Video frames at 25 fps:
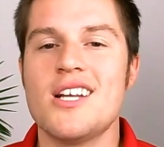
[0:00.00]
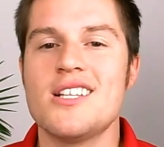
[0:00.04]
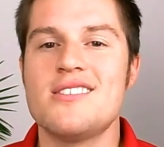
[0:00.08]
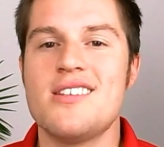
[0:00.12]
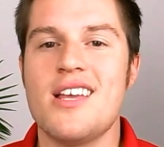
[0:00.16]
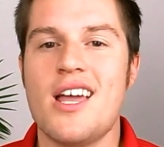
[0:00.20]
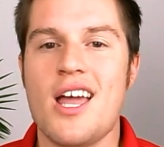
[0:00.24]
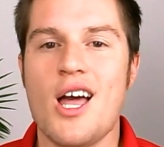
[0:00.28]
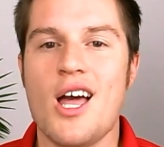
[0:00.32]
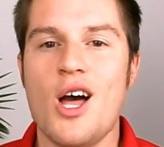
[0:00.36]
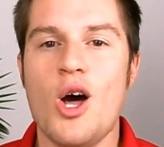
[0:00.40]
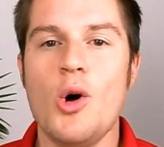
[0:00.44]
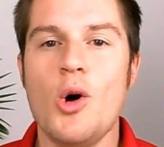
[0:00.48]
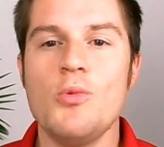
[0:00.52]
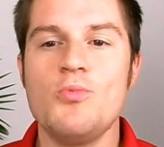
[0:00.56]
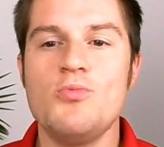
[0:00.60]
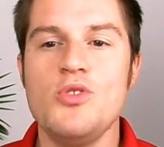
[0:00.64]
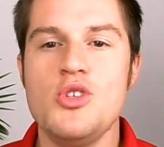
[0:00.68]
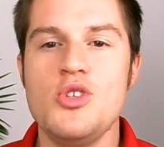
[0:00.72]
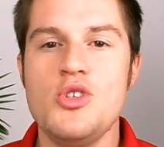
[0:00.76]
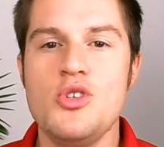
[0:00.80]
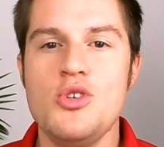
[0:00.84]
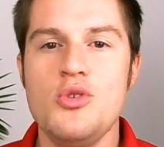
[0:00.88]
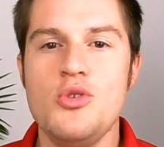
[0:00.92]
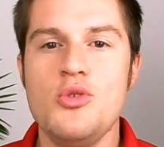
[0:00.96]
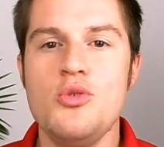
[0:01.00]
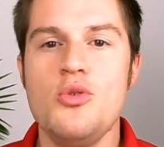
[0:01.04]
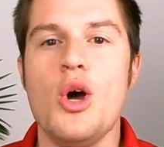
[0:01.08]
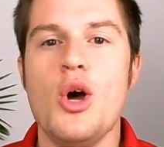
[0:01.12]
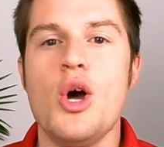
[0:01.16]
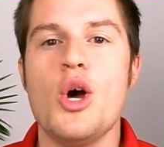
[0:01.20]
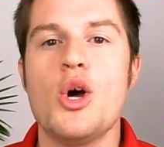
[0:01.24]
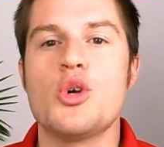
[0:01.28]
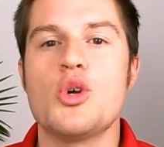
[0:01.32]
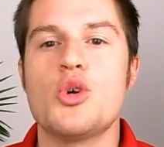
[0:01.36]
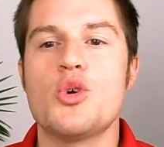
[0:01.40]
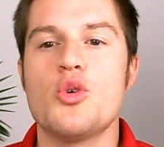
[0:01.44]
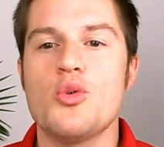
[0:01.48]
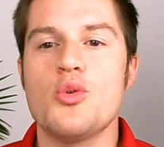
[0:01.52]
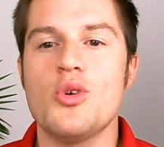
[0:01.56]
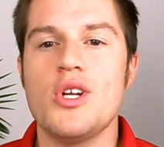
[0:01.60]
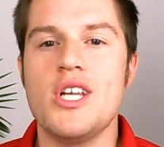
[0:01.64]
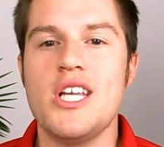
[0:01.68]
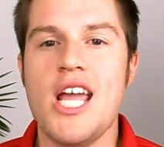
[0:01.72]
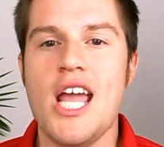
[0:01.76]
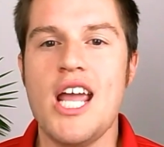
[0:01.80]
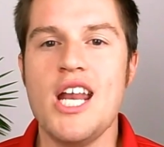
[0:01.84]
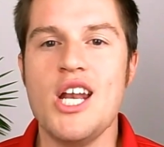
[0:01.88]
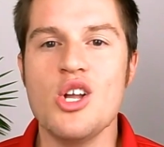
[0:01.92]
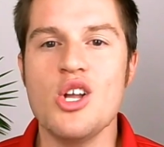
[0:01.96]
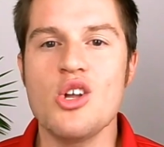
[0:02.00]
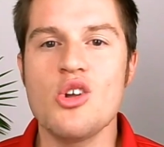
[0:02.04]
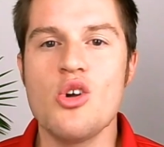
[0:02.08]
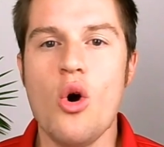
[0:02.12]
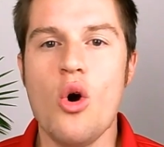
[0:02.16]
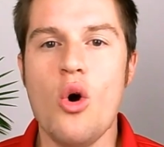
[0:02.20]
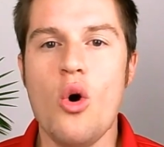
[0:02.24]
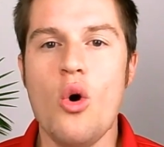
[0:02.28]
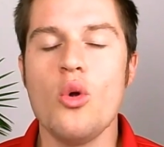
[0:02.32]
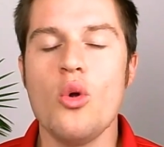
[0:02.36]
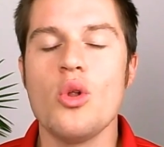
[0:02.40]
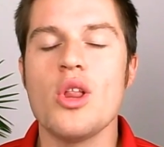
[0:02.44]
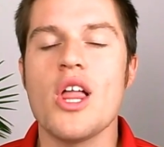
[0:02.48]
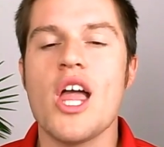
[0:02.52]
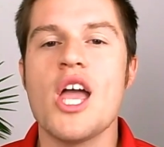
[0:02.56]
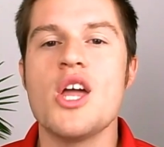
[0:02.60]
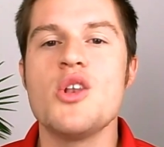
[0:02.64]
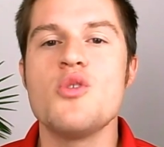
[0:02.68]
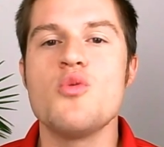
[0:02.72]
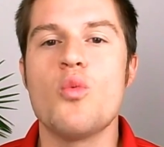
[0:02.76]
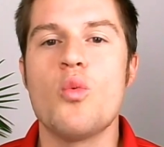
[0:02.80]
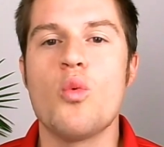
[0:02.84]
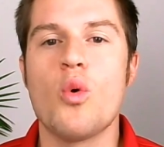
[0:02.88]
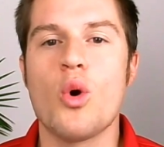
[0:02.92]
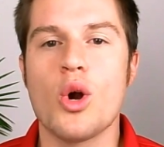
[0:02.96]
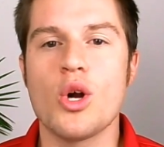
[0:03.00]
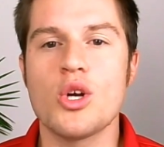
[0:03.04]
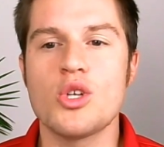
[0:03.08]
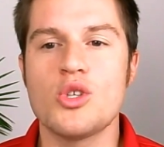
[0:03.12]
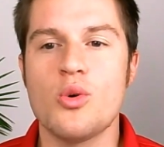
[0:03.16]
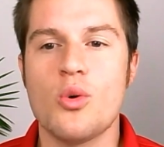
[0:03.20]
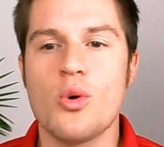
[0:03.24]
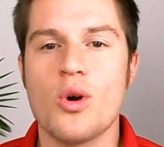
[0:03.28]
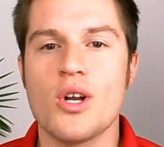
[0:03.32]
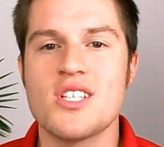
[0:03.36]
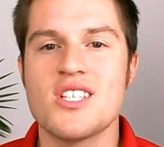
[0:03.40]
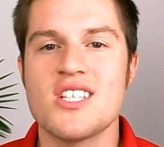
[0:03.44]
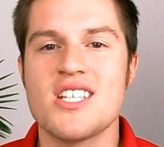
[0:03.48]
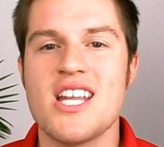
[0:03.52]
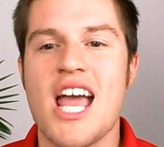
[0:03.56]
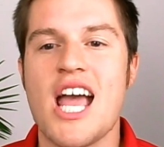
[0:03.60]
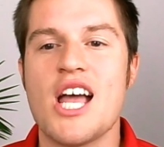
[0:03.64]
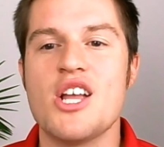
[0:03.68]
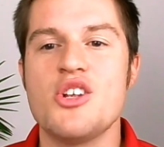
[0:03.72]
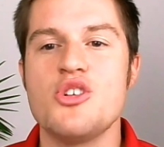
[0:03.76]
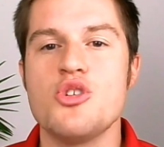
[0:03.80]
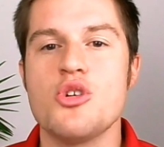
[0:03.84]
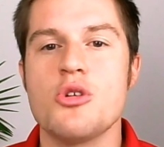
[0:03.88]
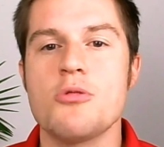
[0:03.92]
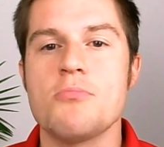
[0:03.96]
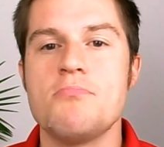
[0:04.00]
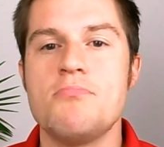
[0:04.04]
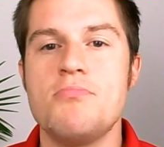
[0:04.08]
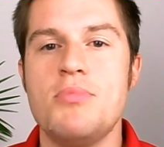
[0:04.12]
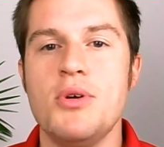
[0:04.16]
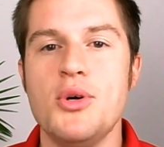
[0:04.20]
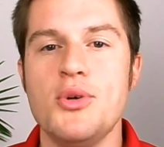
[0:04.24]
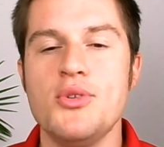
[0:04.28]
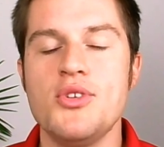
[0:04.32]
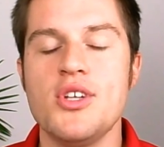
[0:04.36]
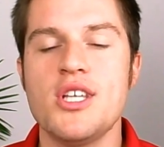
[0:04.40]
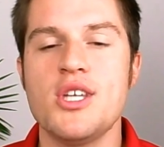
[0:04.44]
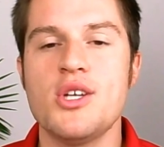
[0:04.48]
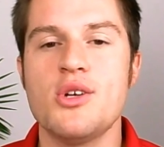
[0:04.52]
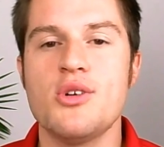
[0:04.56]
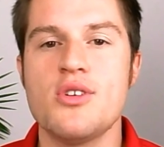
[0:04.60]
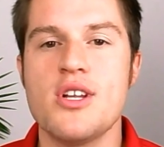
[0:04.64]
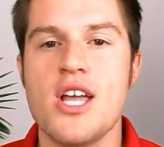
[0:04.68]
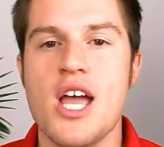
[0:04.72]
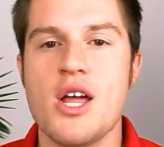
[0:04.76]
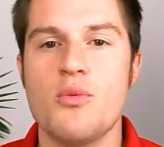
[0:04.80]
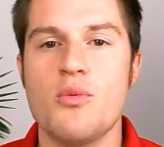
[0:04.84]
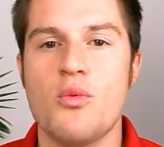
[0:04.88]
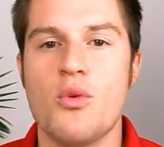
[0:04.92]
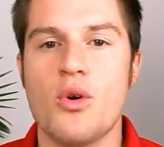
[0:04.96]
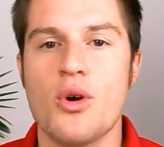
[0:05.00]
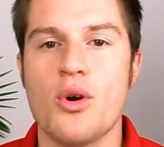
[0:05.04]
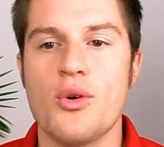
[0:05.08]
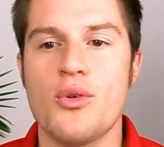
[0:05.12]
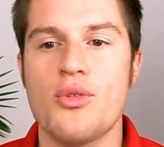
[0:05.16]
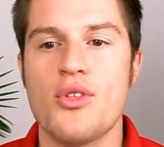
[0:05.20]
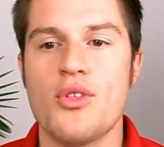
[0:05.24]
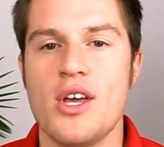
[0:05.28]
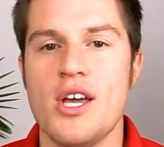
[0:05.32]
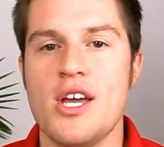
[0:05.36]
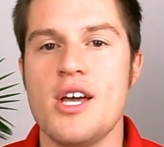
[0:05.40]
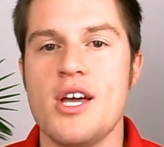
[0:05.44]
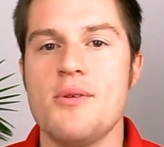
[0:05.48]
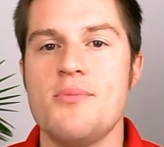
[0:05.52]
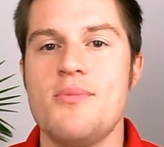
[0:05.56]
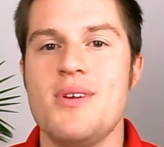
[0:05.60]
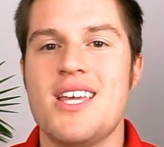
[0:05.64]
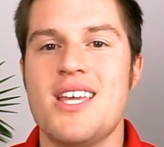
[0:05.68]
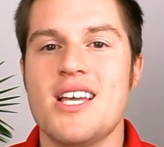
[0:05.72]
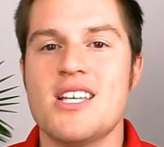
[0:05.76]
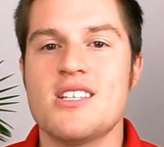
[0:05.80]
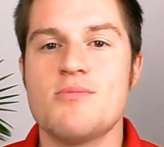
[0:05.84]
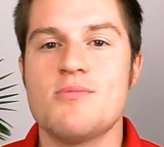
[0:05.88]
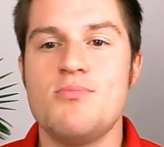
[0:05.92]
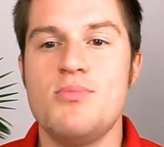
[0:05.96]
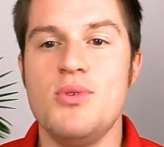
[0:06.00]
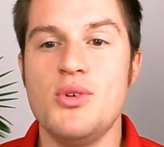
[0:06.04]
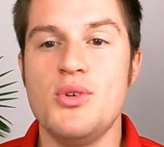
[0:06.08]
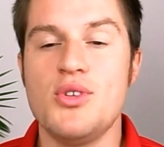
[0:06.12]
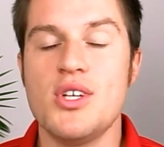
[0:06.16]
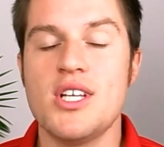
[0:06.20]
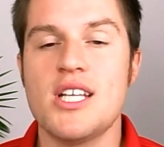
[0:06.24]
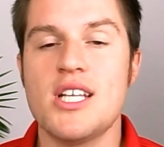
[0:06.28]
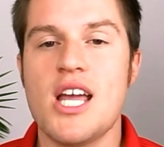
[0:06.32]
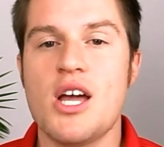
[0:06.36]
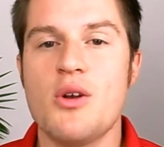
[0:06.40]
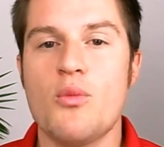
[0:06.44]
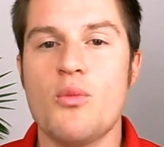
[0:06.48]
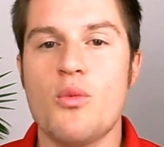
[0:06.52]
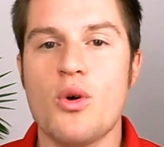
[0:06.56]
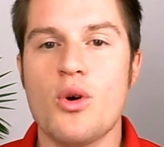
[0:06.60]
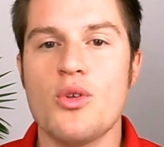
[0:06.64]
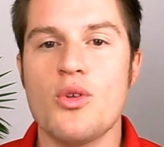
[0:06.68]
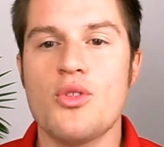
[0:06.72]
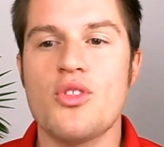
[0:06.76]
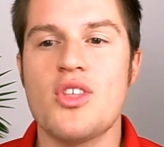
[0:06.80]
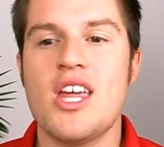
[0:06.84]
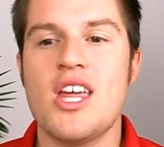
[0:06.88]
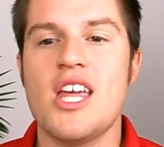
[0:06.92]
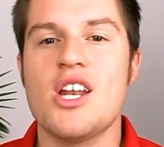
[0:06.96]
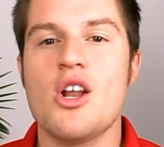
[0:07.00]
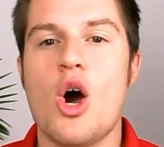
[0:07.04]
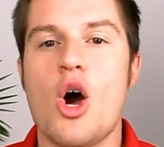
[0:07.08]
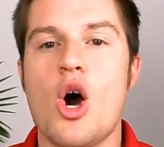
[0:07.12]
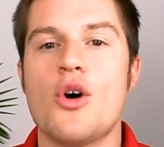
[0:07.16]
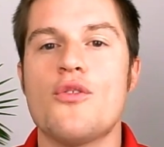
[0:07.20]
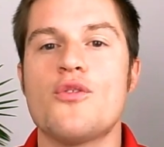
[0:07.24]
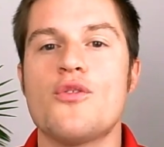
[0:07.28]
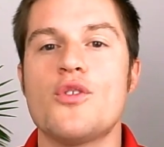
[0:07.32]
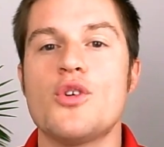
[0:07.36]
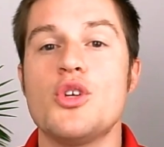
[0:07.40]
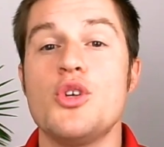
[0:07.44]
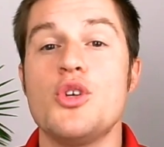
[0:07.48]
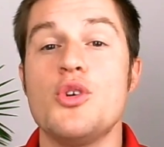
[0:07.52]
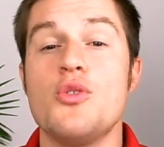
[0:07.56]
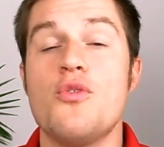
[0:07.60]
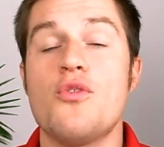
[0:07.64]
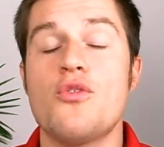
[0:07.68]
to help you create a goal and work towards it as you're building your net worth, because building net worth can offer you